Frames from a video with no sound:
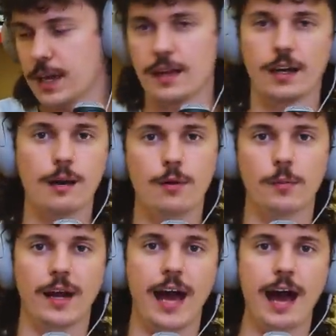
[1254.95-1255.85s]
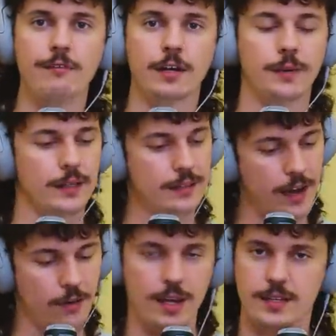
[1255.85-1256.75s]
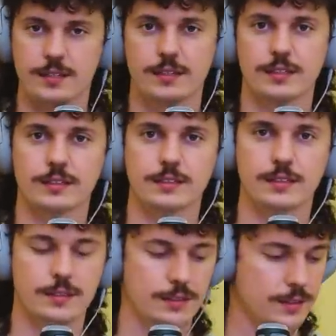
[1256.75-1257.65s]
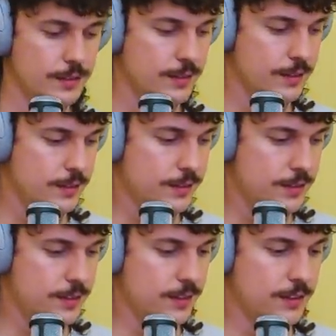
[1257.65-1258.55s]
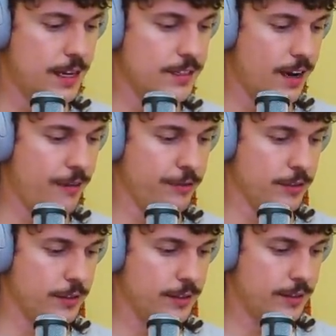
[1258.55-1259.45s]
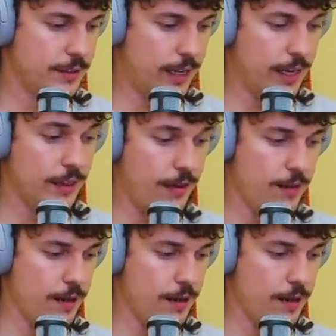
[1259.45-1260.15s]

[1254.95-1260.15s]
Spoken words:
And I come home and I have it, I'm like, here it is. Still tastes awful. And I love